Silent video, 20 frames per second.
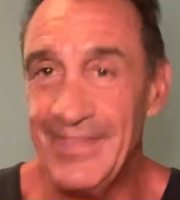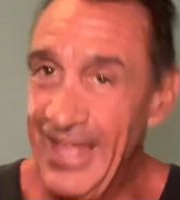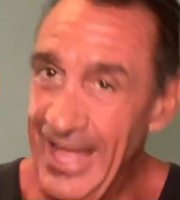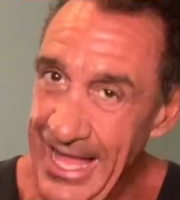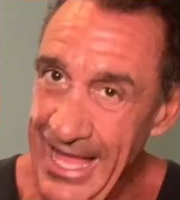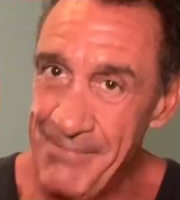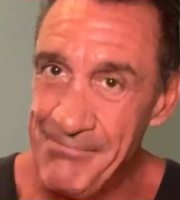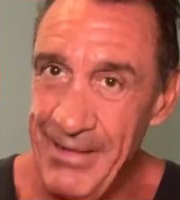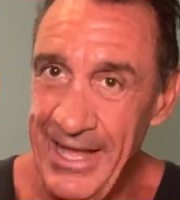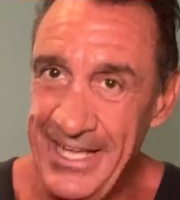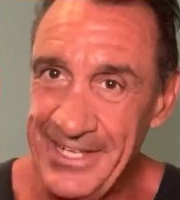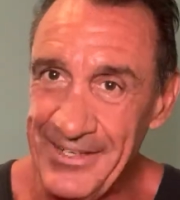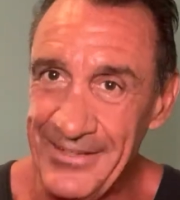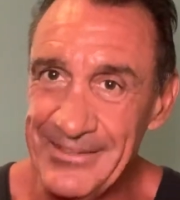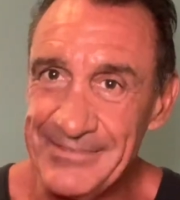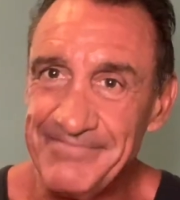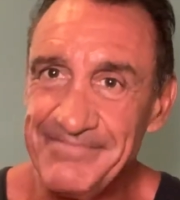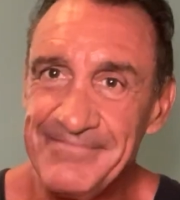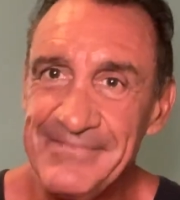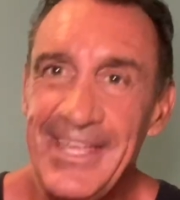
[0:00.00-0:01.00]
I'm Michael.
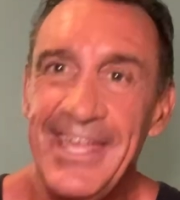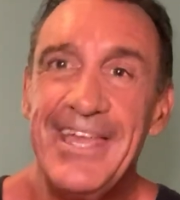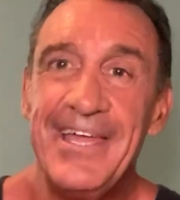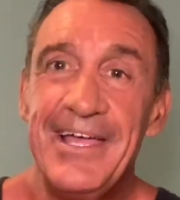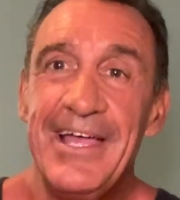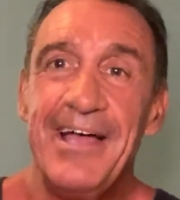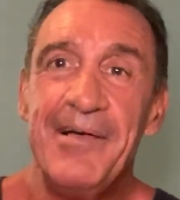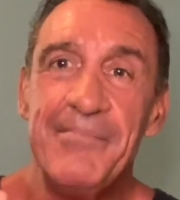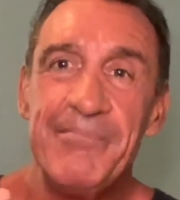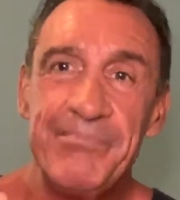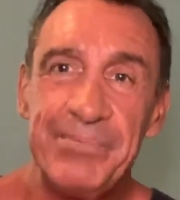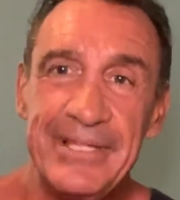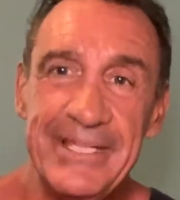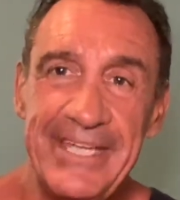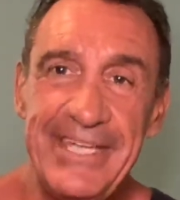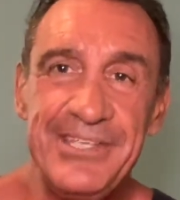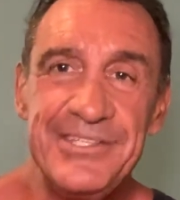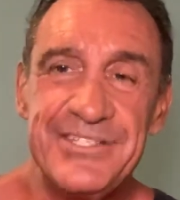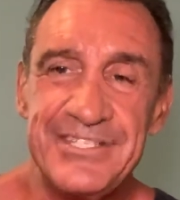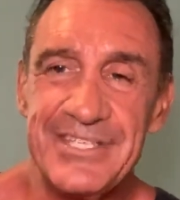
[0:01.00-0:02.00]

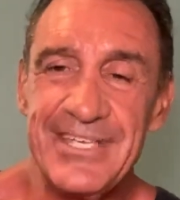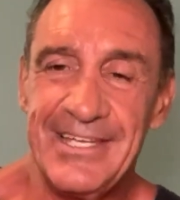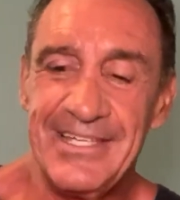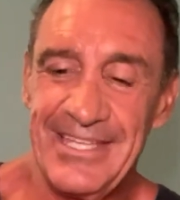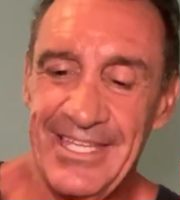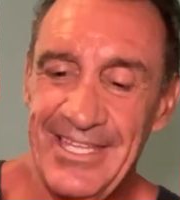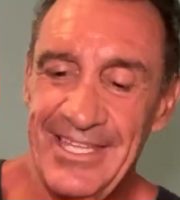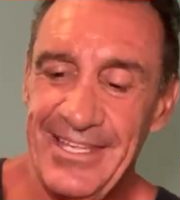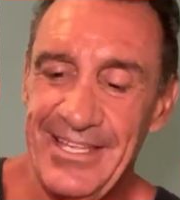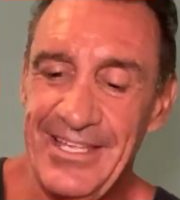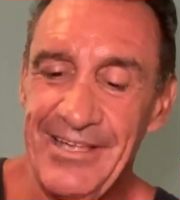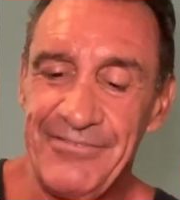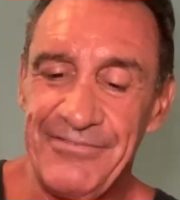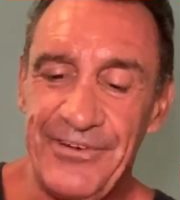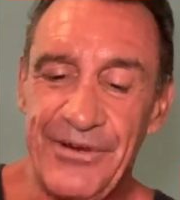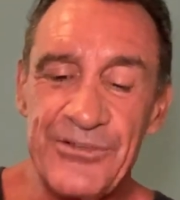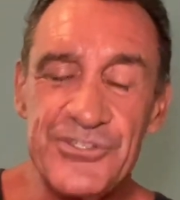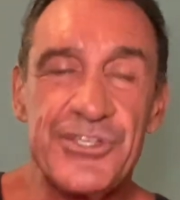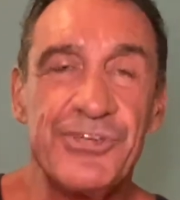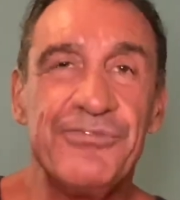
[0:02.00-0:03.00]
Please,
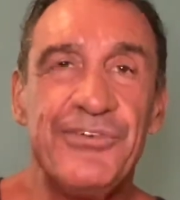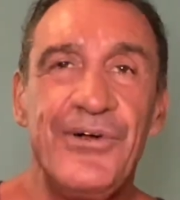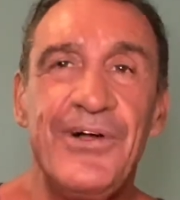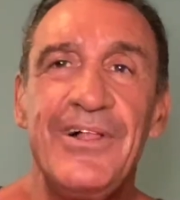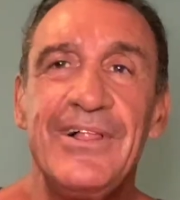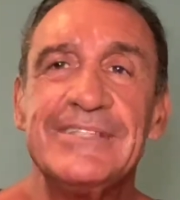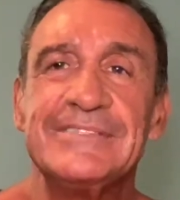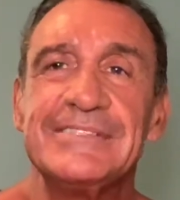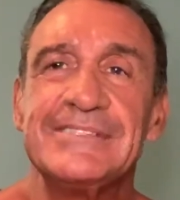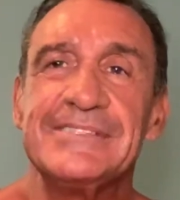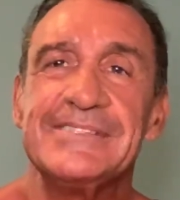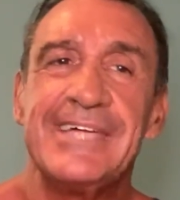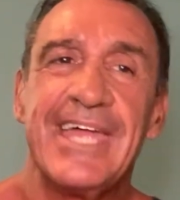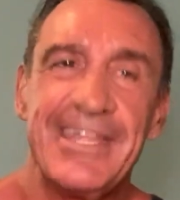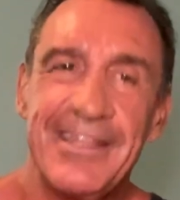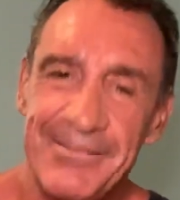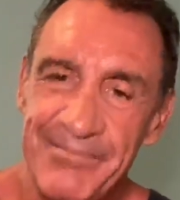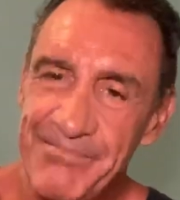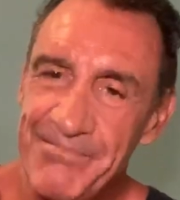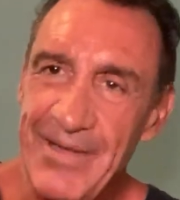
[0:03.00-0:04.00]
first of all,
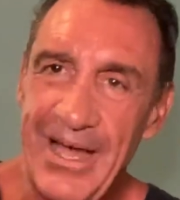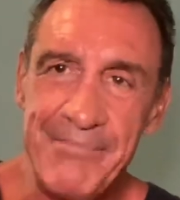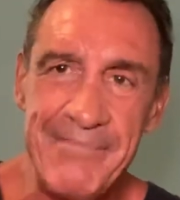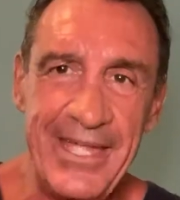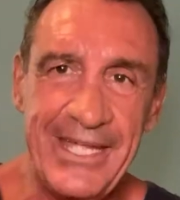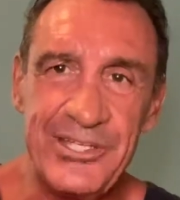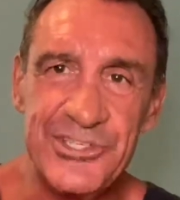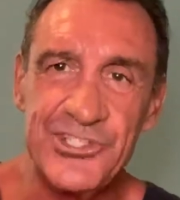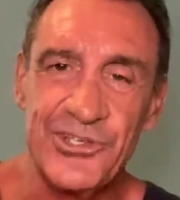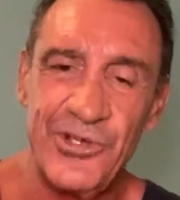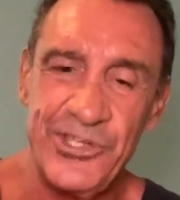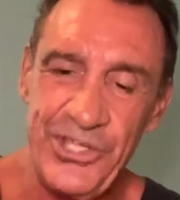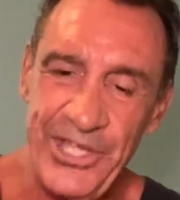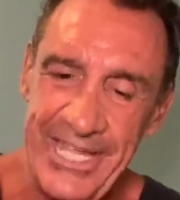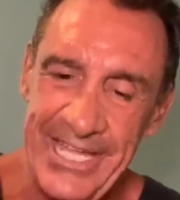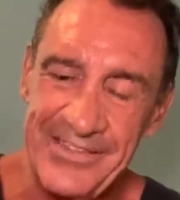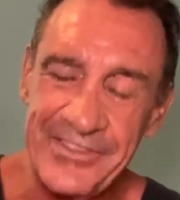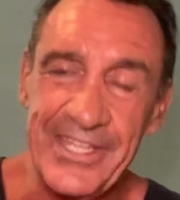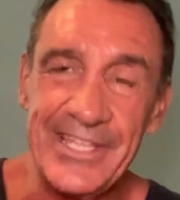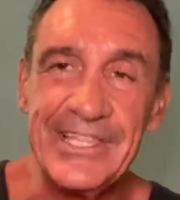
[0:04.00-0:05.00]
make sure you
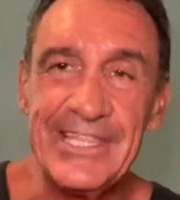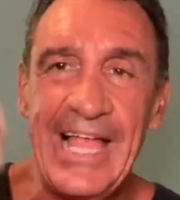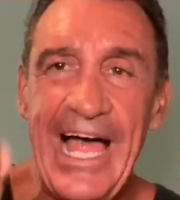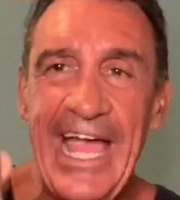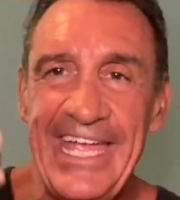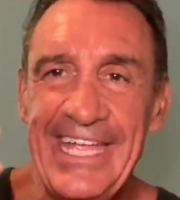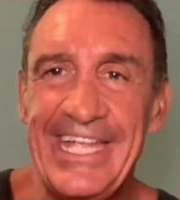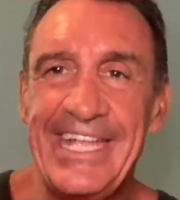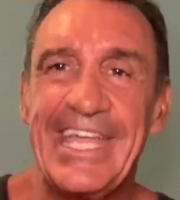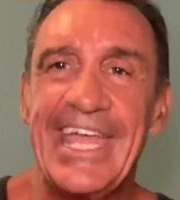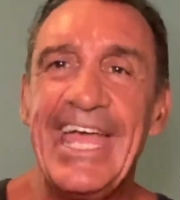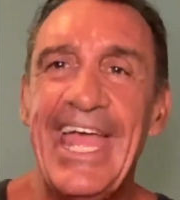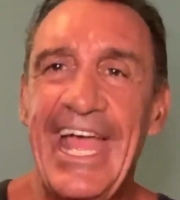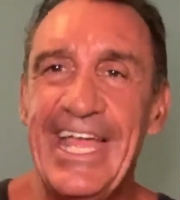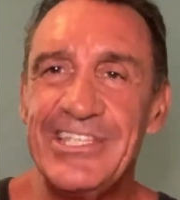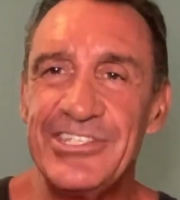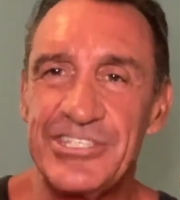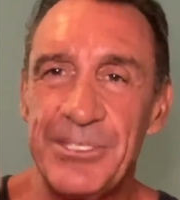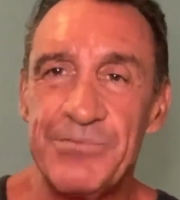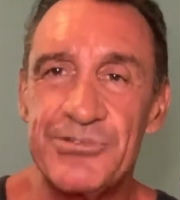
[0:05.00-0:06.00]
hit the like
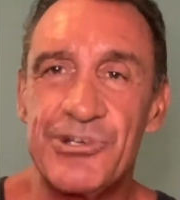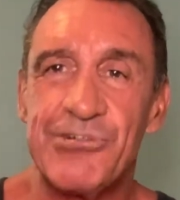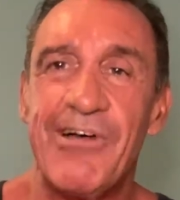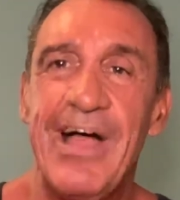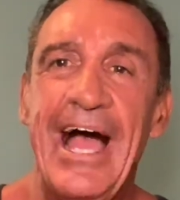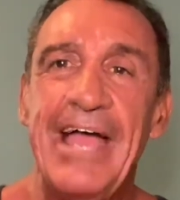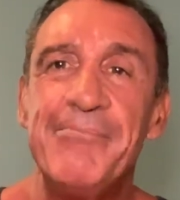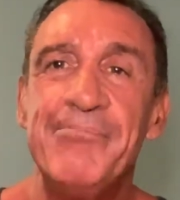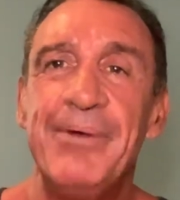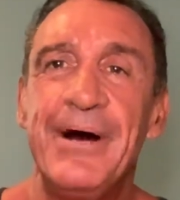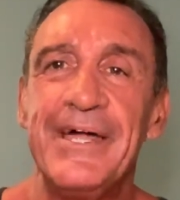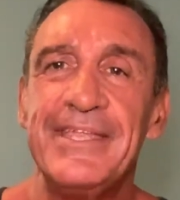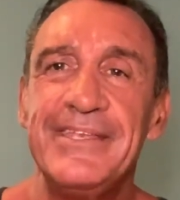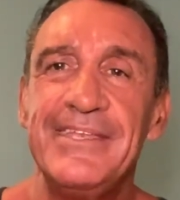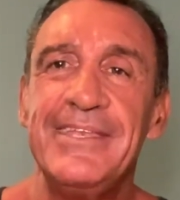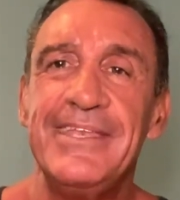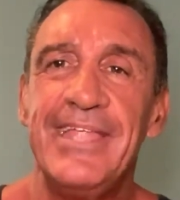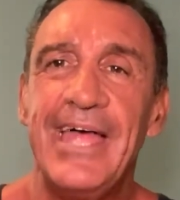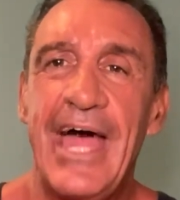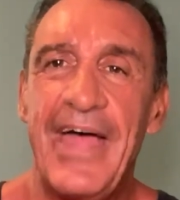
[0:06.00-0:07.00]
and subscribe
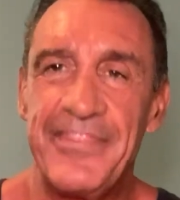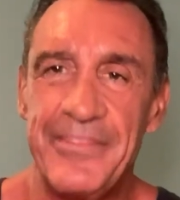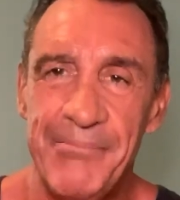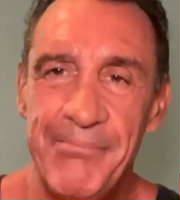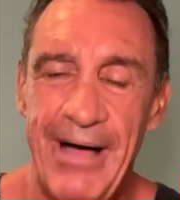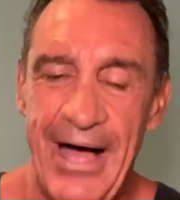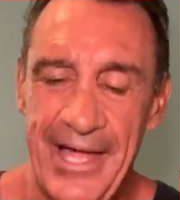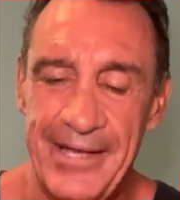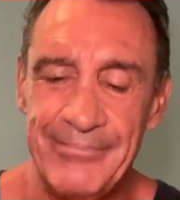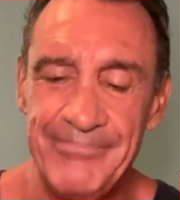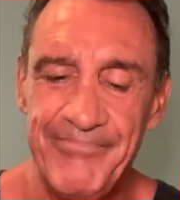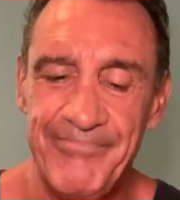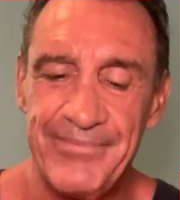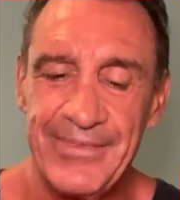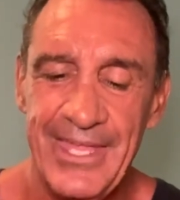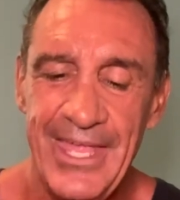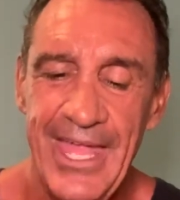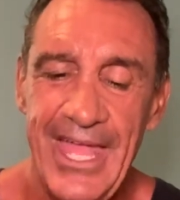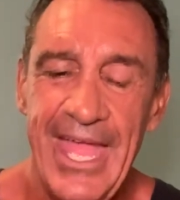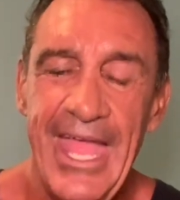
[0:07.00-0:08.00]
button at the bottom.
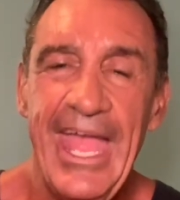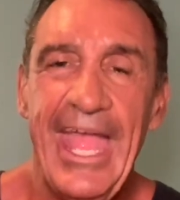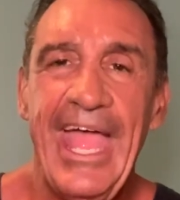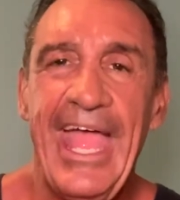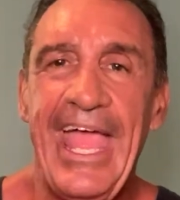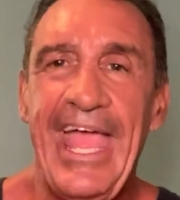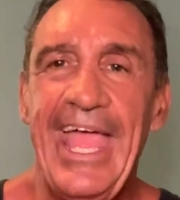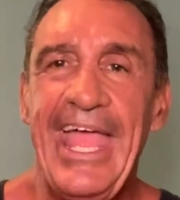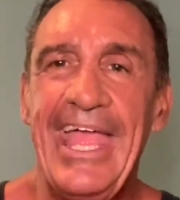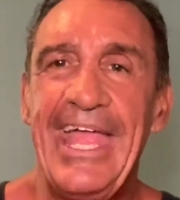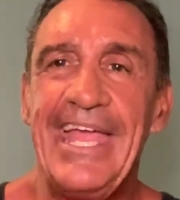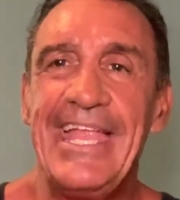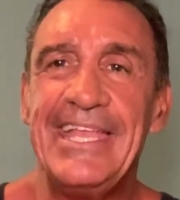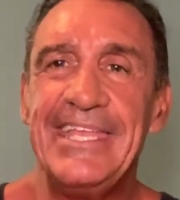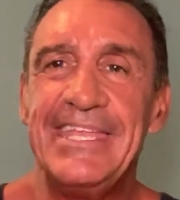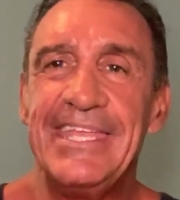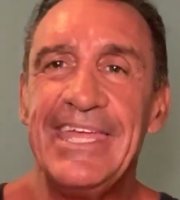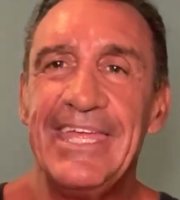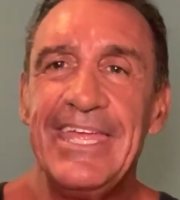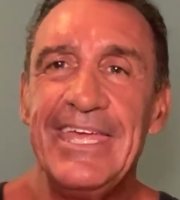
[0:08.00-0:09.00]
And